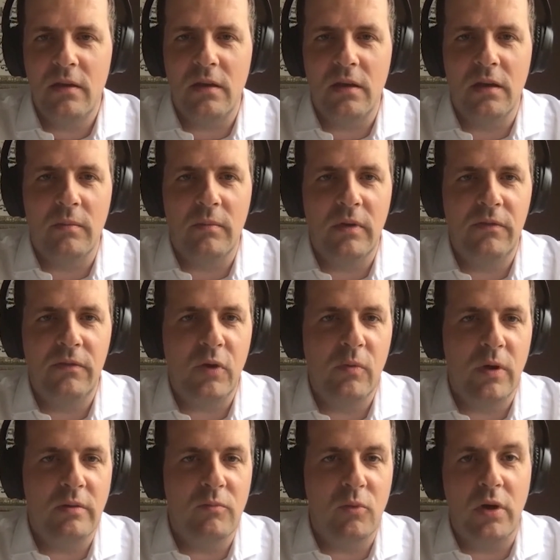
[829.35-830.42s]
If you
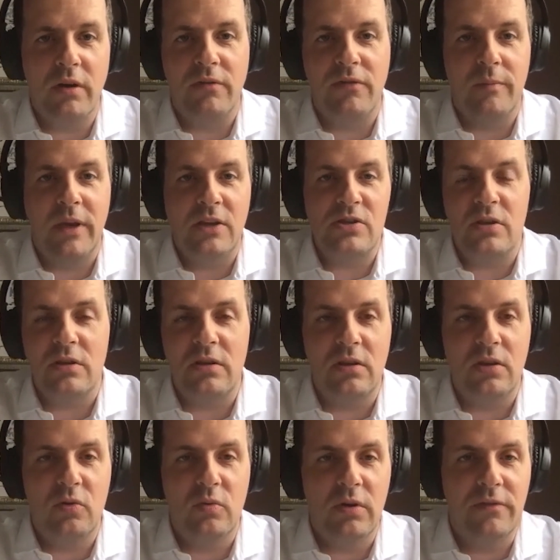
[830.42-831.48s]
want more information,
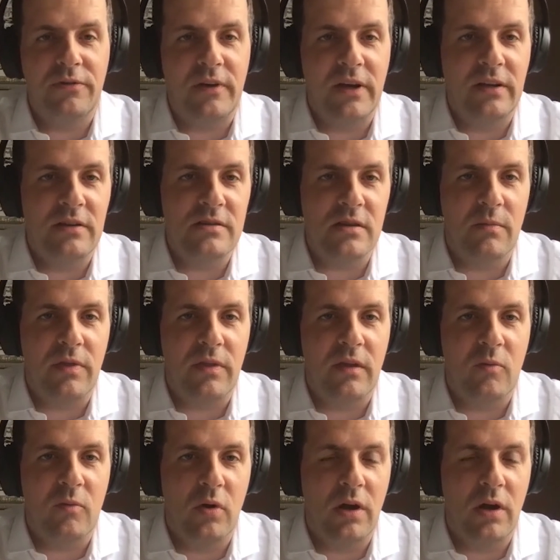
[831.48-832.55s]
you will find something
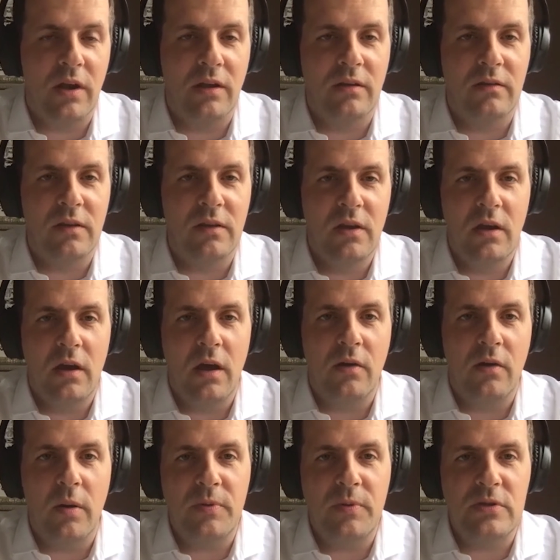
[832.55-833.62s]
more and other
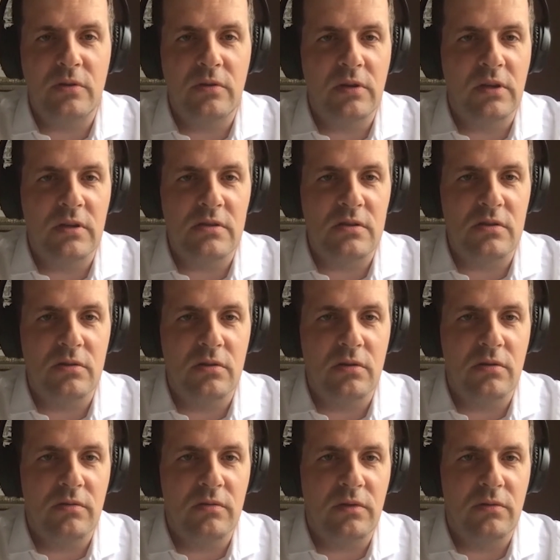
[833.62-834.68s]
opportunities
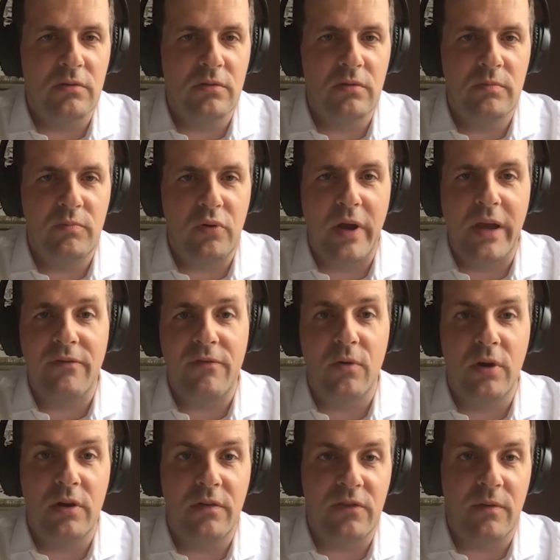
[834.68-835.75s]
to pray
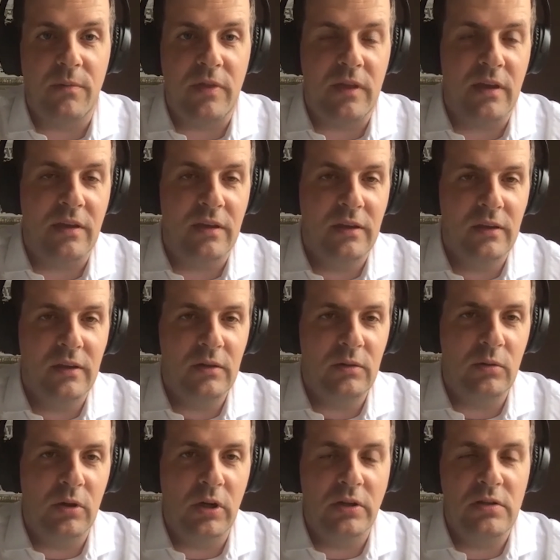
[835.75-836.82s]
for something
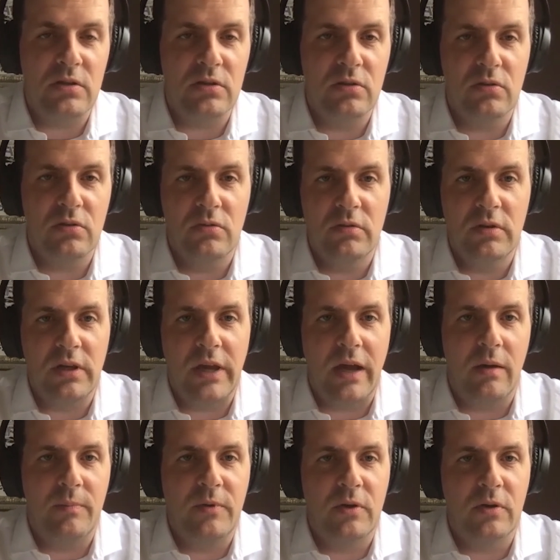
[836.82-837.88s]
or to
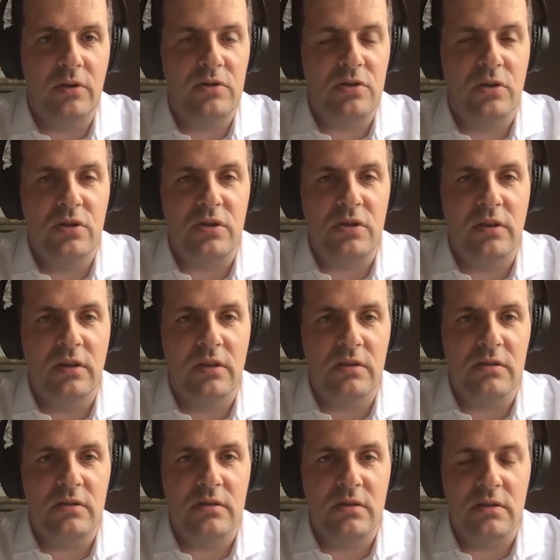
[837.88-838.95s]
help your church in
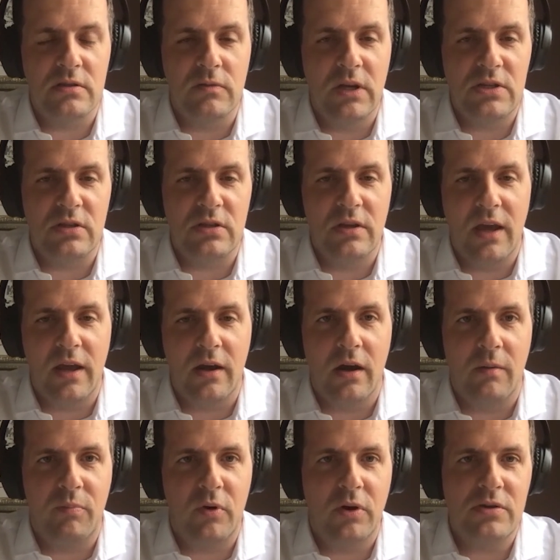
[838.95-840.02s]
this situation at our
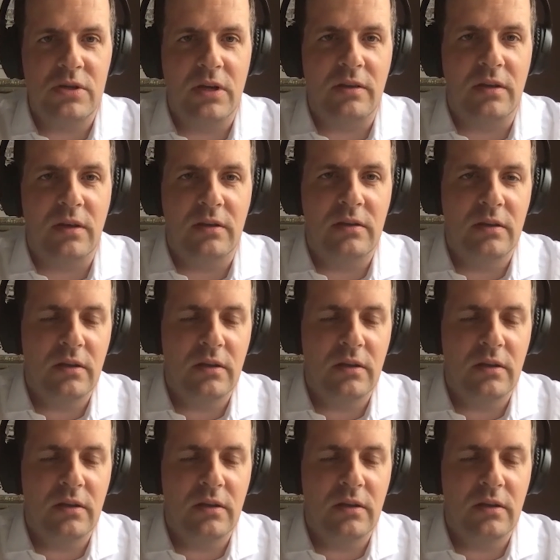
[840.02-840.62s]
project at